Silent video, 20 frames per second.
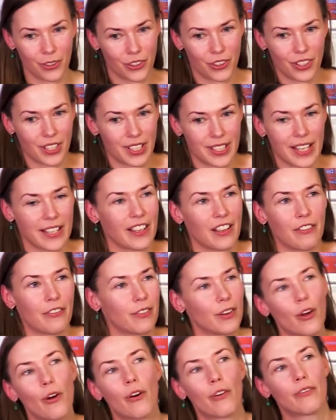it's just like a
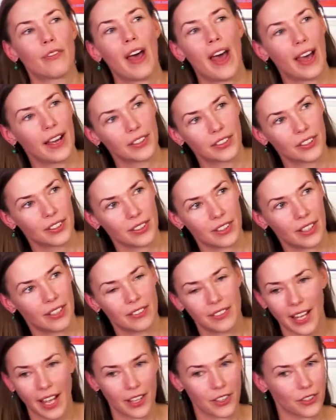flow of that,
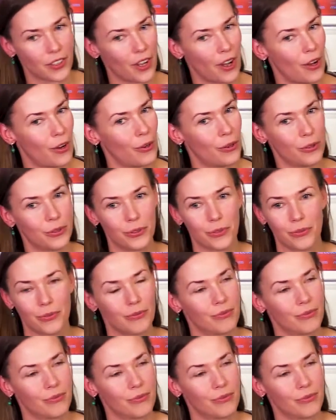and that's how